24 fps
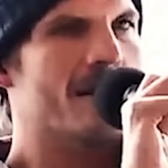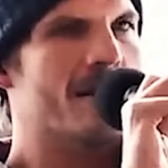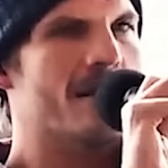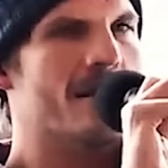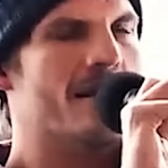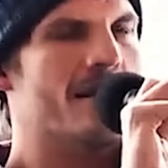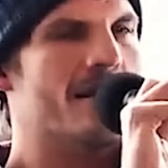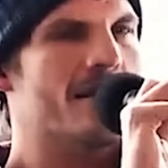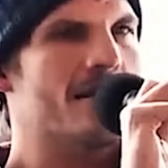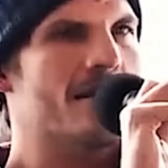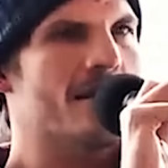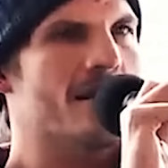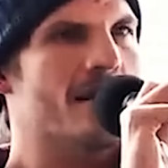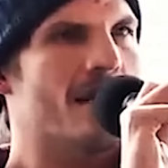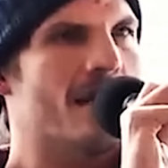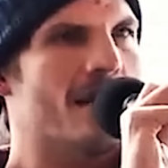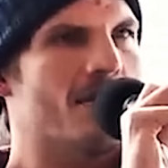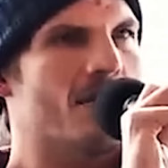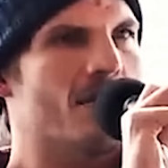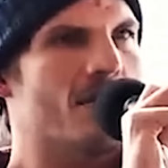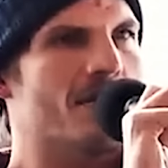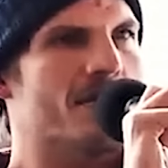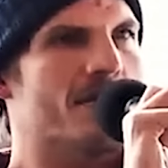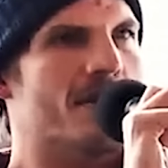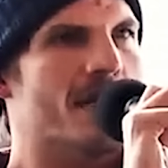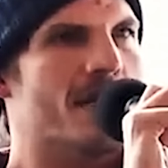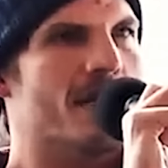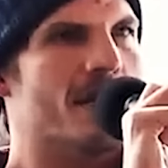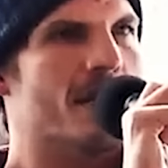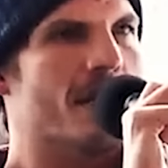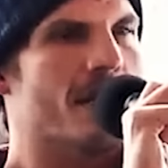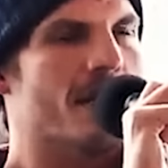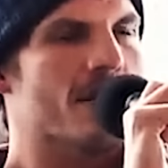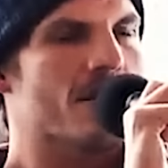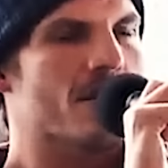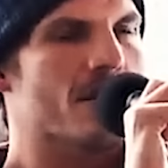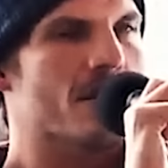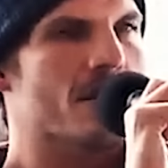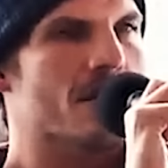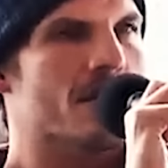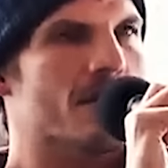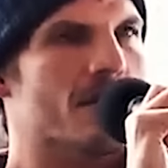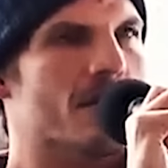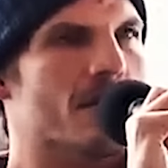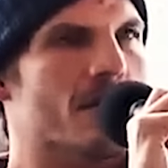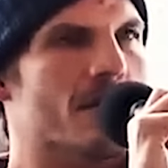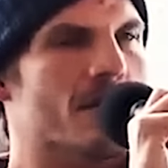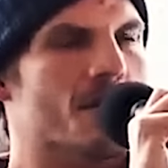I think his level of
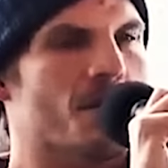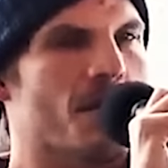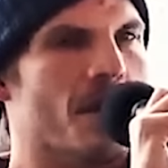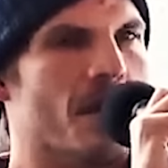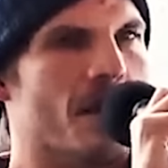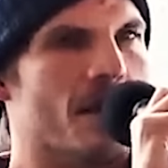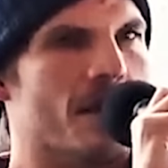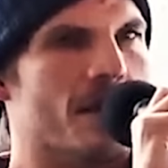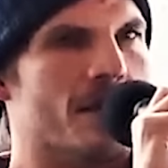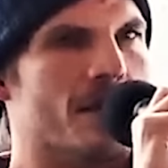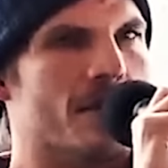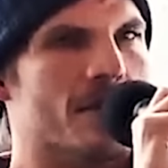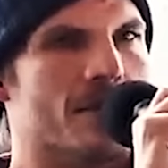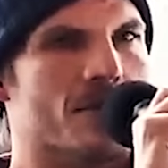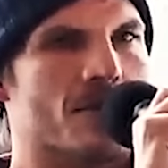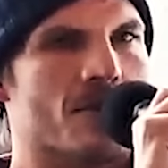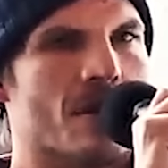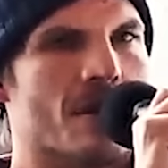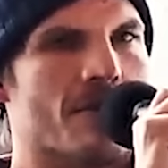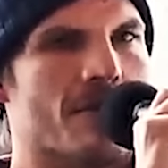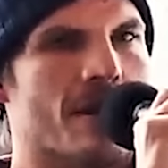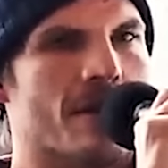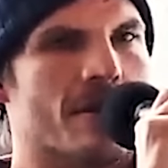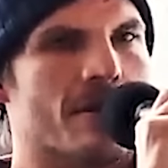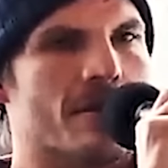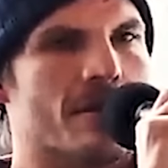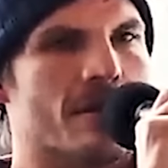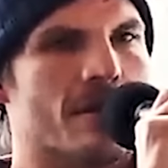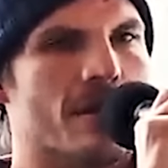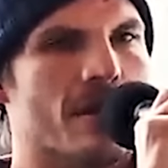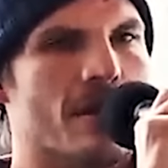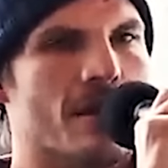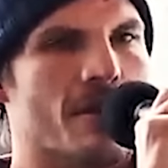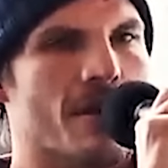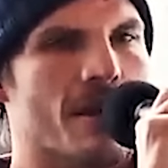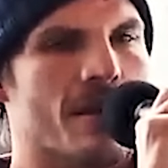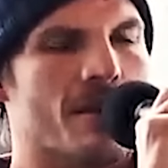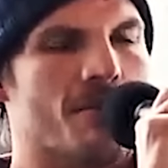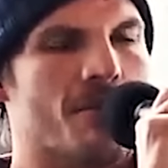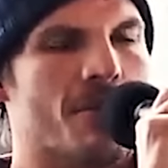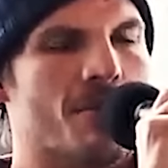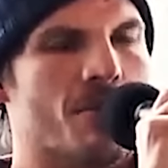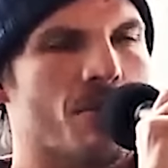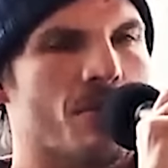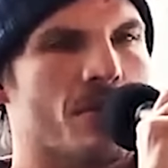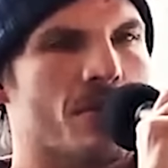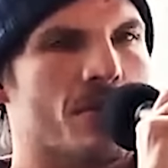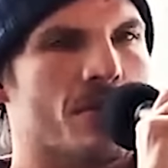dedication to his body and his crap, I mean, I think
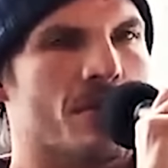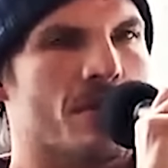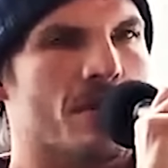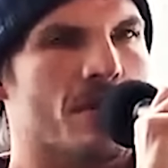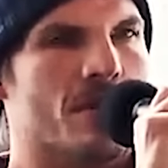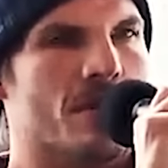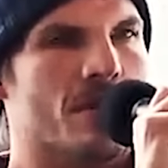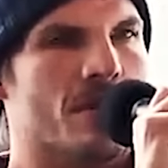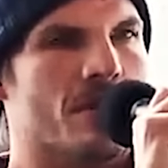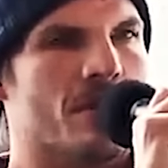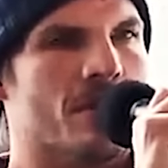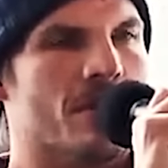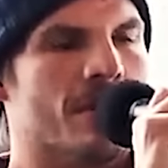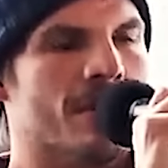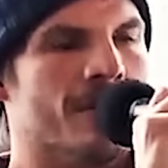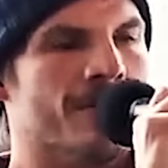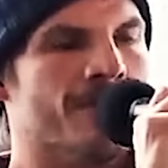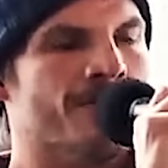people just see